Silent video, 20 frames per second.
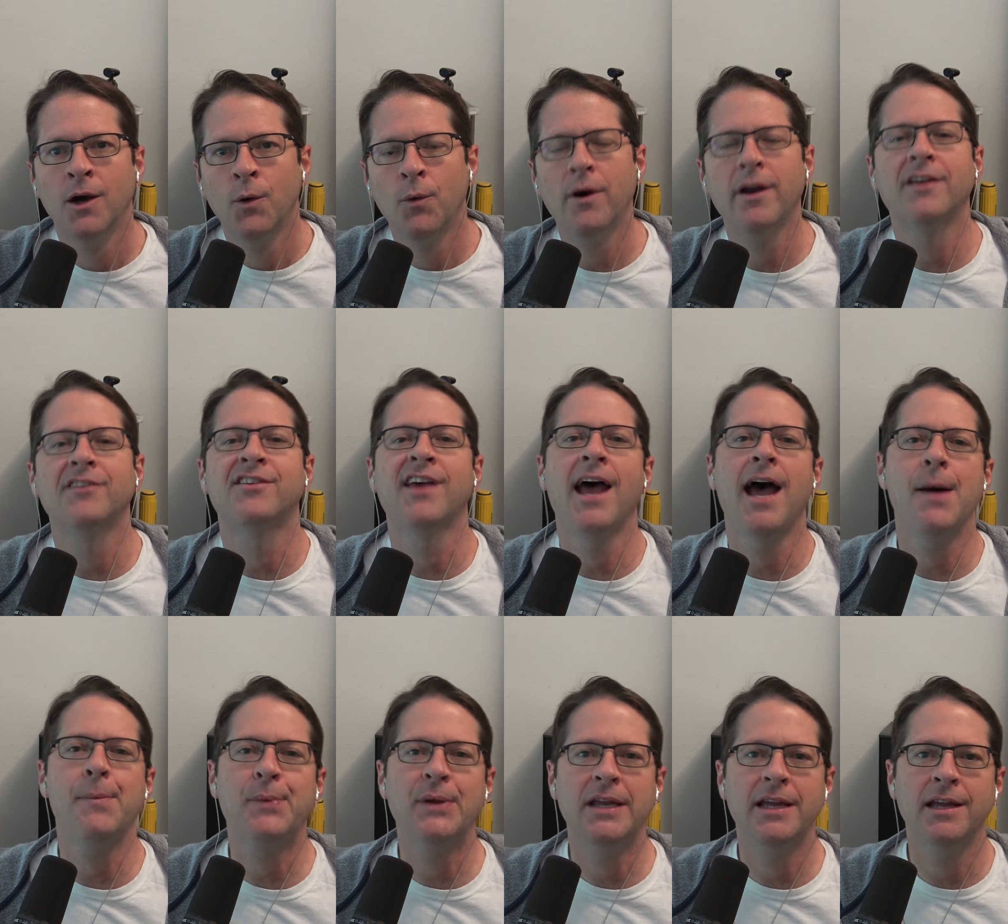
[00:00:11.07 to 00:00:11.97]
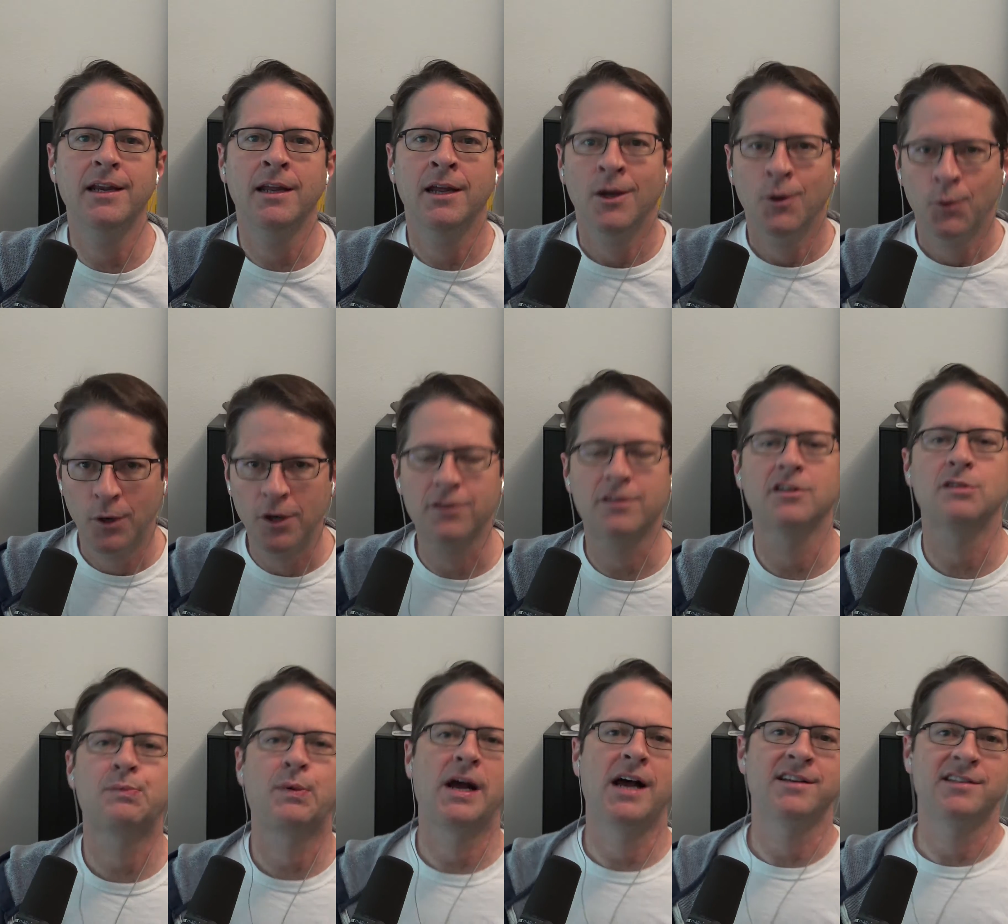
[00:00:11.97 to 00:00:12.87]
What is happening with this
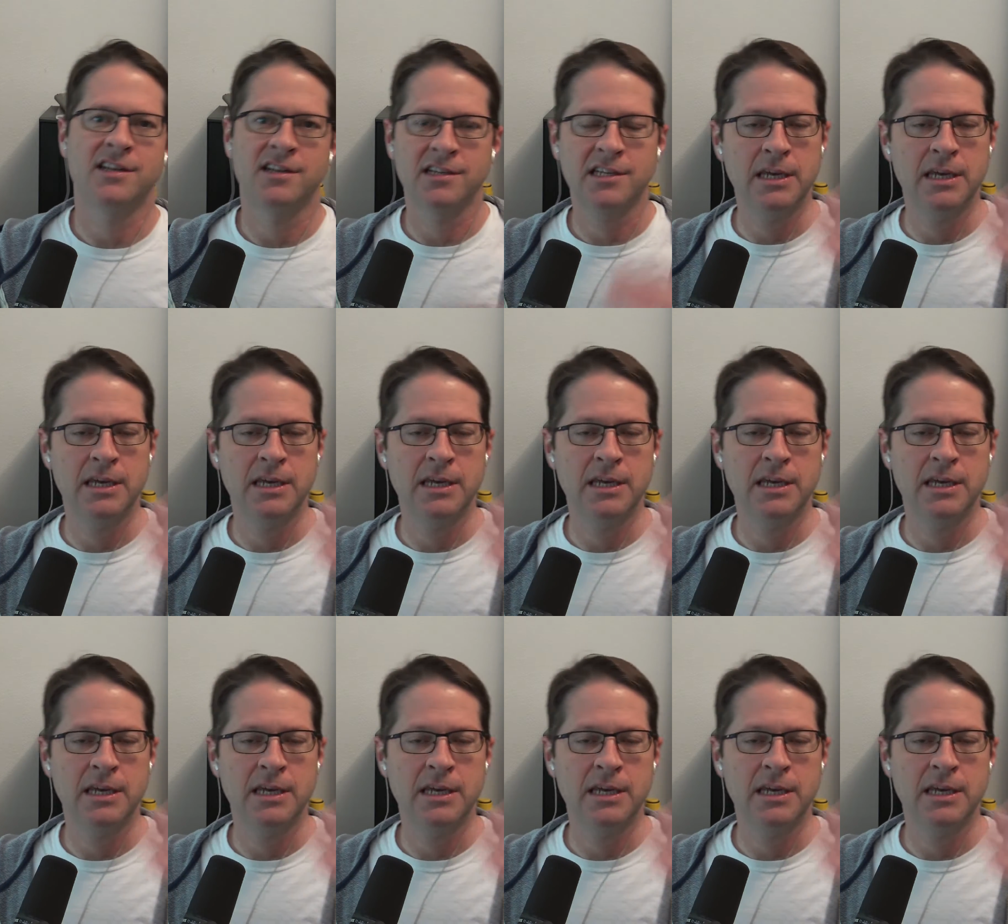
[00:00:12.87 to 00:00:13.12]
process?